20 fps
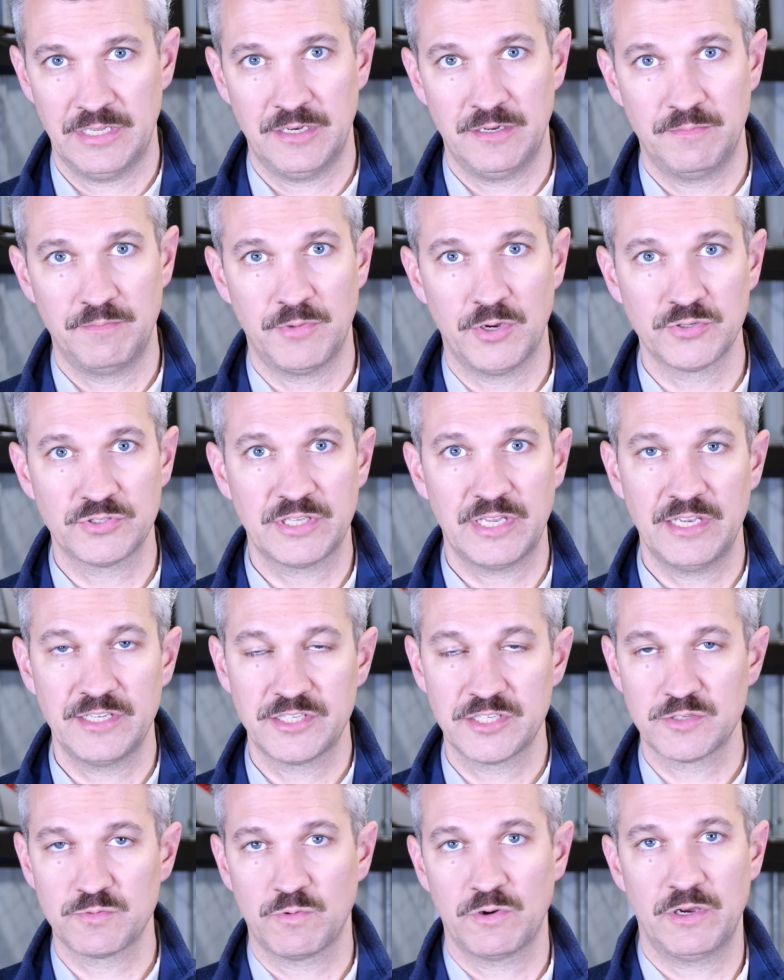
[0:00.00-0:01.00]
And in most
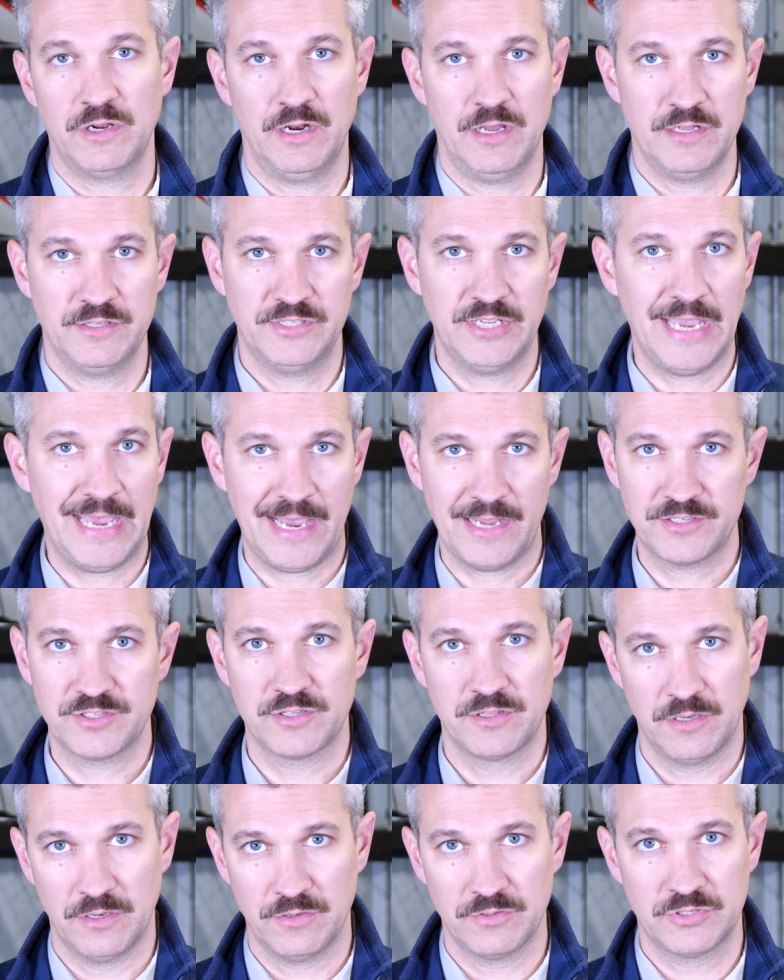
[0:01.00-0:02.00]
cases, we're going to
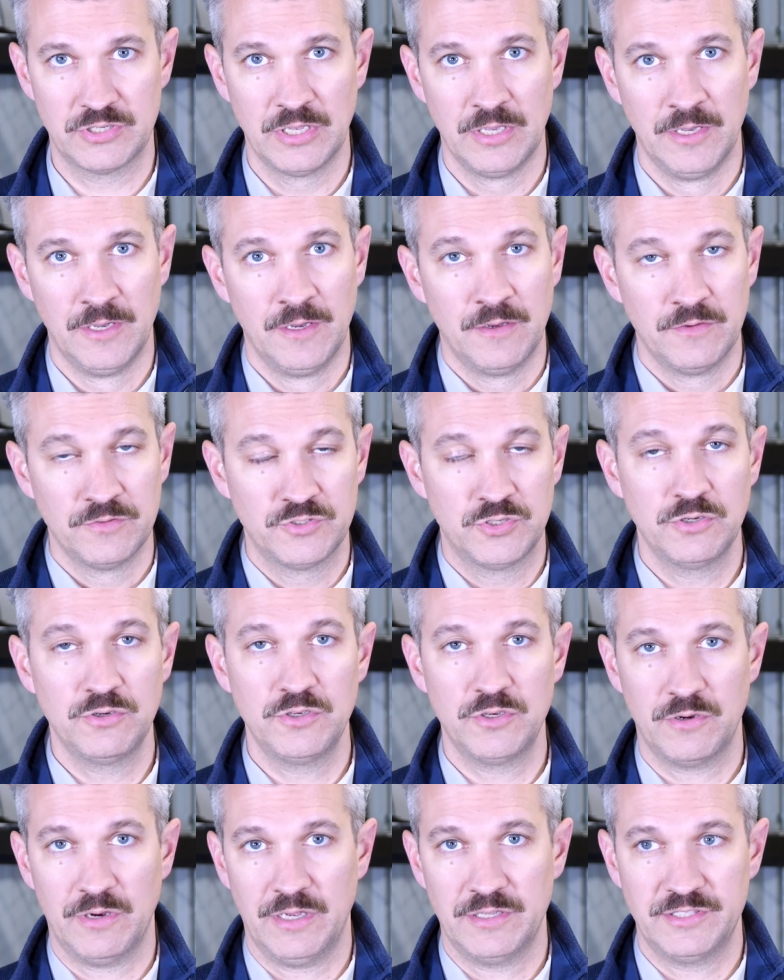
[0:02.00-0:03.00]
attach those to
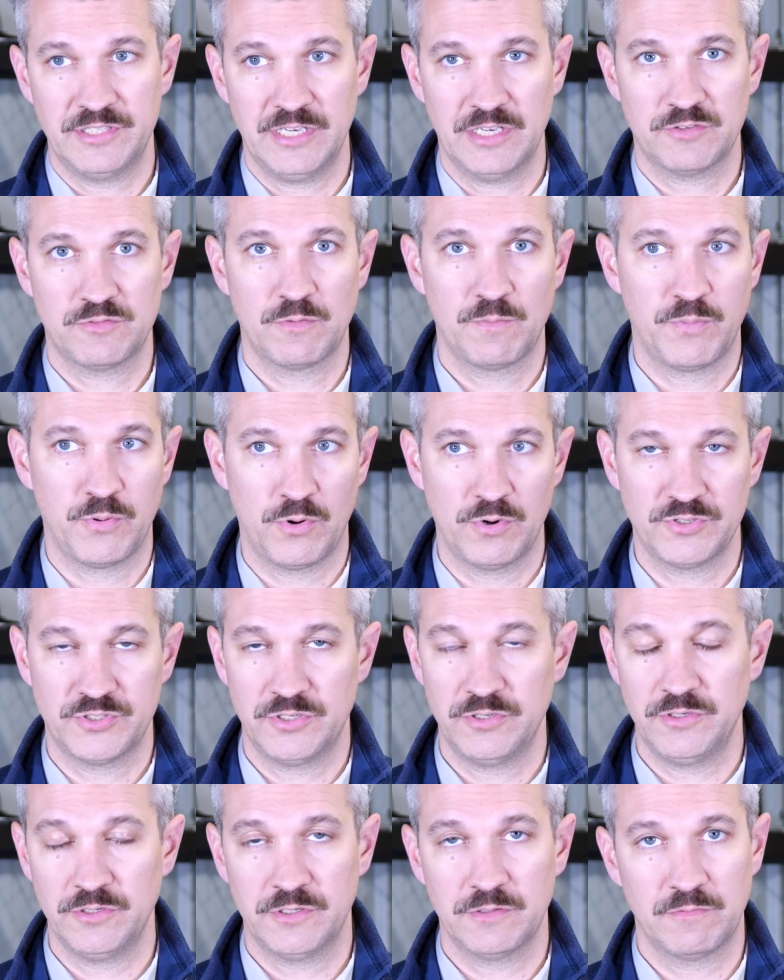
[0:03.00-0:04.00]
your NTS report
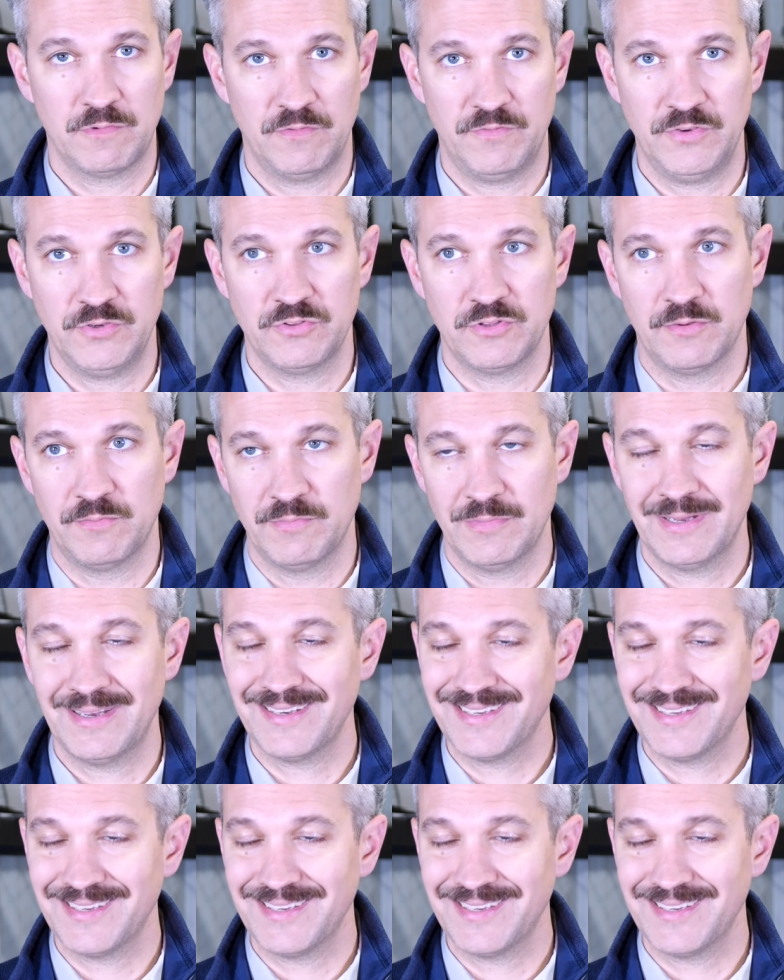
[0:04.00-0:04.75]
so you can review them.